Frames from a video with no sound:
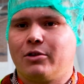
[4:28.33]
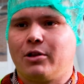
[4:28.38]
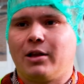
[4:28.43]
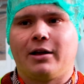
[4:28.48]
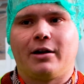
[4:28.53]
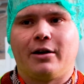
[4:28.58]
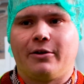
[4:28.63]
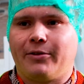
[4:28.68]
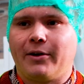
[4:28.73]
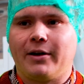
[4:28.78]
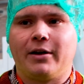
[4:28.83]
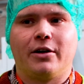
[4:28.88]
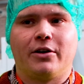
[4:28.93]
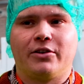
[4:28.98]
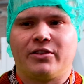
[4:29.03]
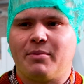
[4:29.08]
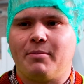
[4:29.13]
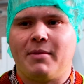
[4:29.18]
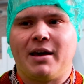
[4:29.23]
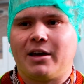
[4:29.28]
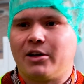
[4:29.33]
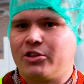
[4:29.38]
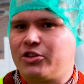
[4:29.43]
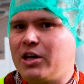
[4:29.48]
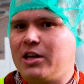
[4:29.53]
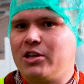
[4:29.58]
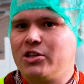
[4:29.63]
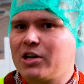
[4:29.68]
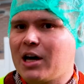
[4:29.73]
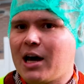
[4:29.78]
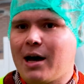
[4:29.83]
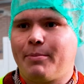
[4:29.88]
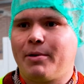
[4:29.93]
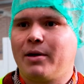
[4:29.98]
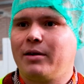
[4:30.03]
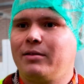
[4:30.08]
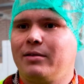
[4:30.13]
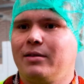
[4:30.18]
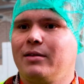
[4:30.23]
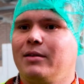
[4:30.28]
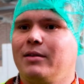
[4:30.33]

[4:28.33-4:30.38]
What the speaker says: click our fingers and make a change happen.